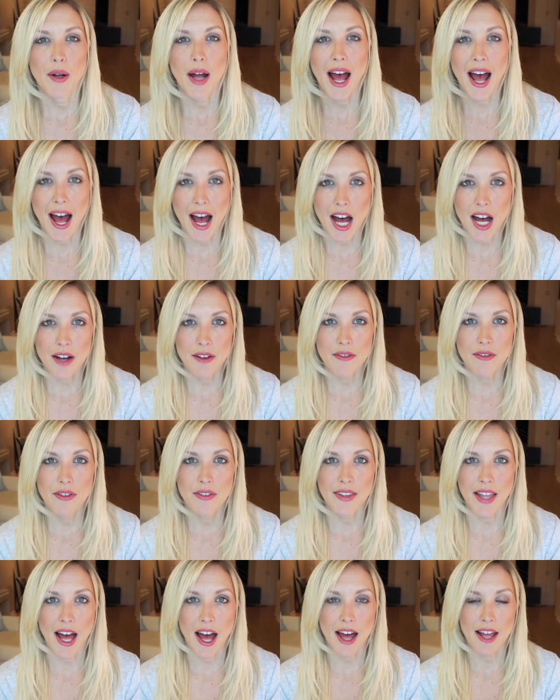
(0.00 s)
Have
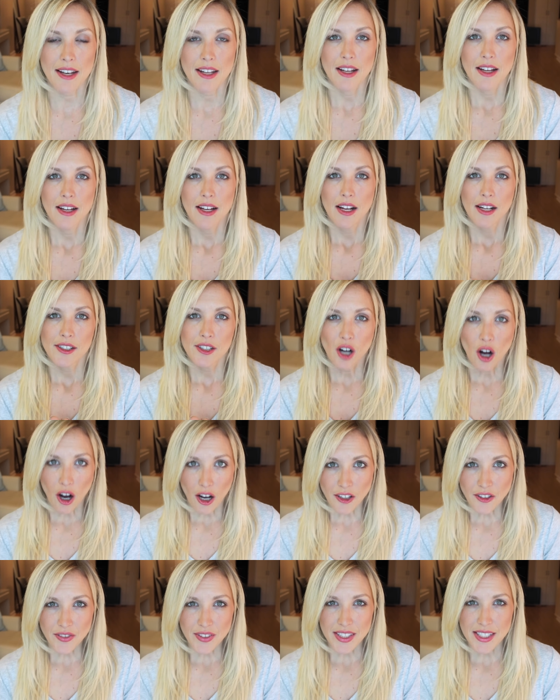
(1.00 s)
that
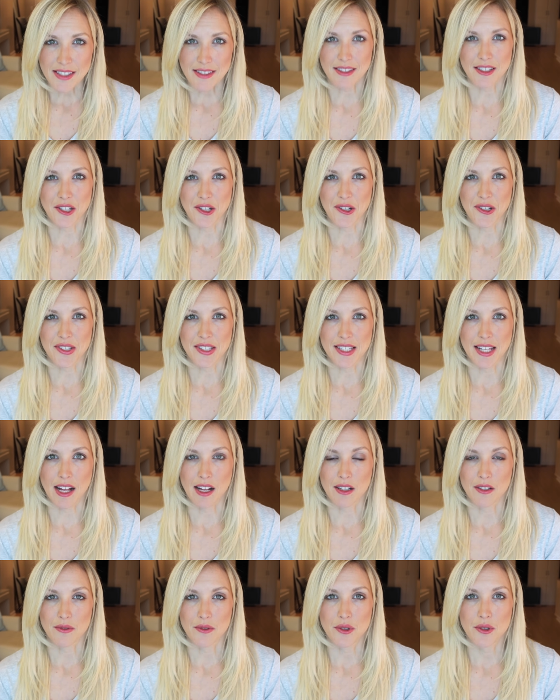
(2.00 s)
confidence in
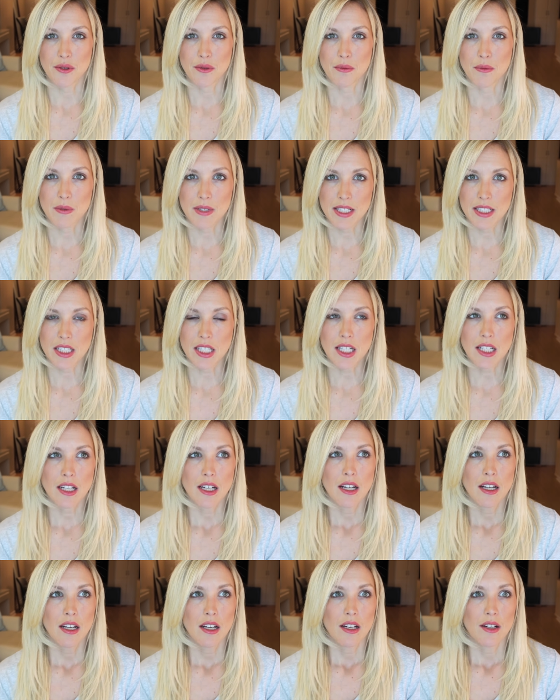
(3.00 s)
yourself to really
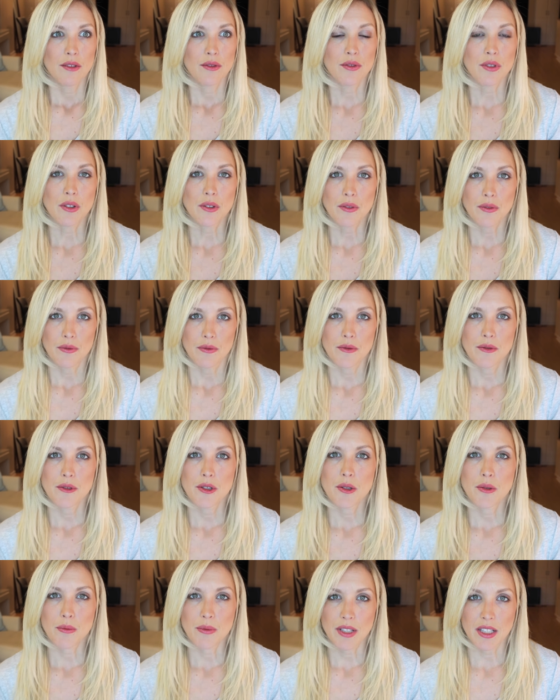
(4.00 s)
full,
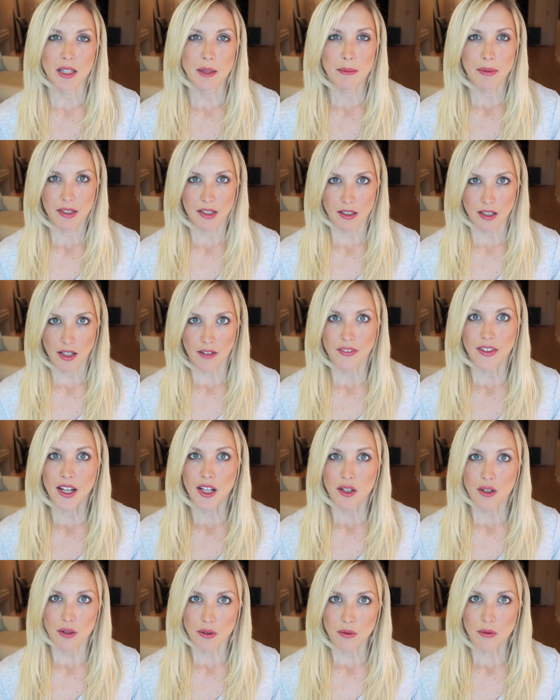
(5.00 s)
to really believe
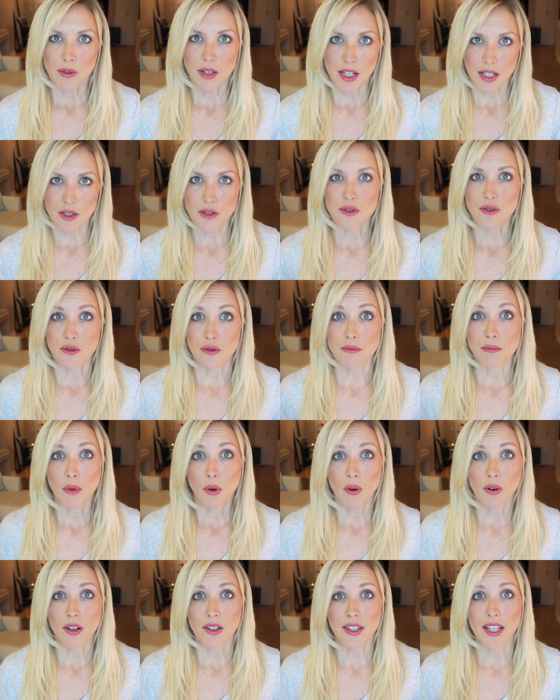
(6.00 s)
that you can do
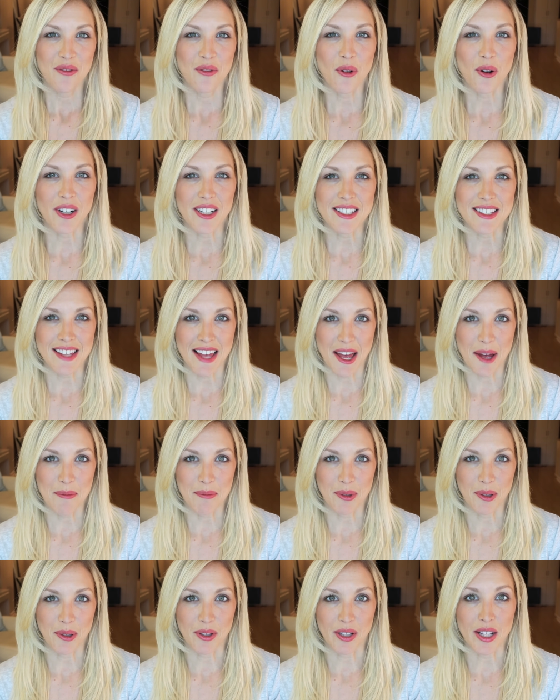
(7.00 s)
more. For
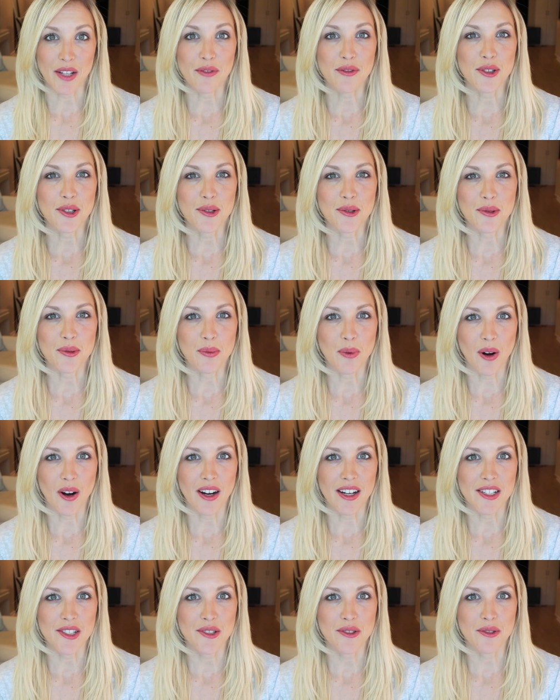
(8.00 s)
example, if you
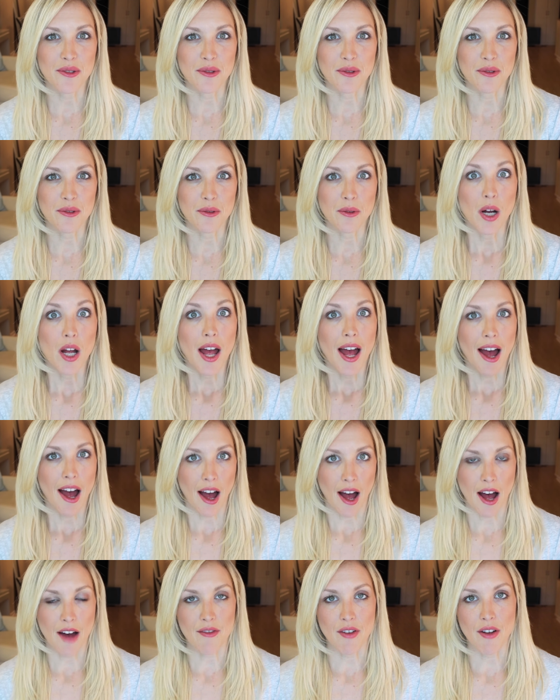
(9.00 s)
want to
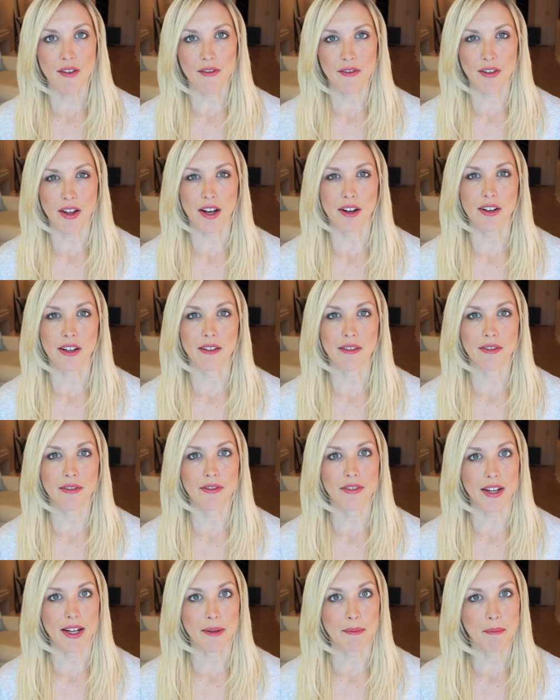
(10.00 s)
have a very
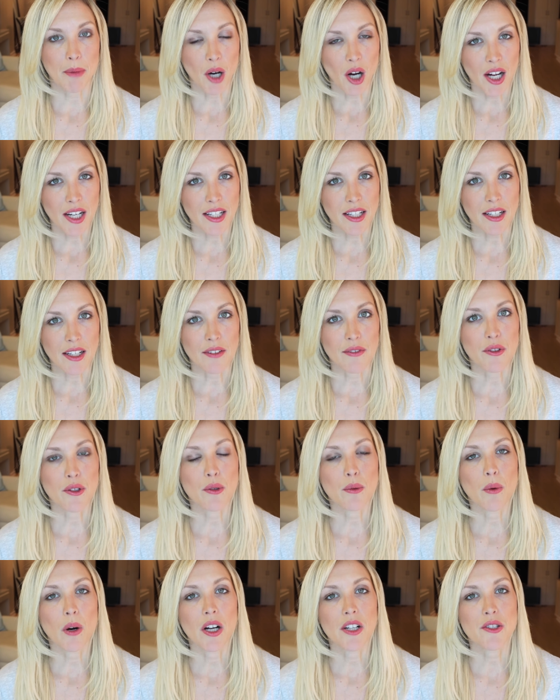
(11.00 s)
fit body, if
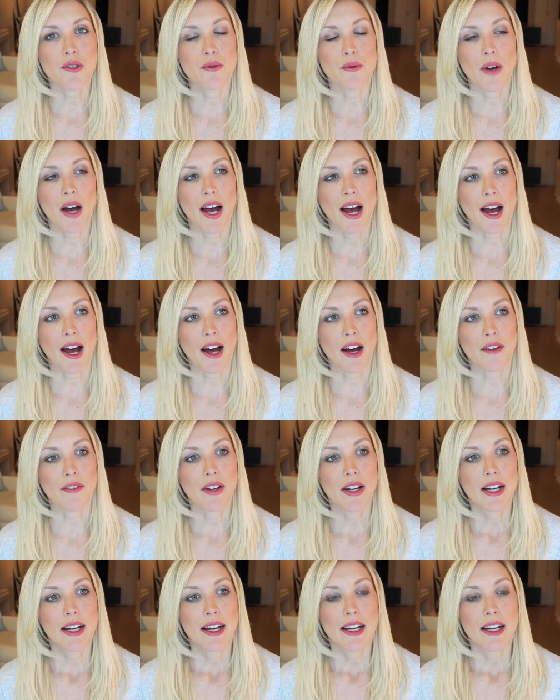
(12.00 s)
you want to have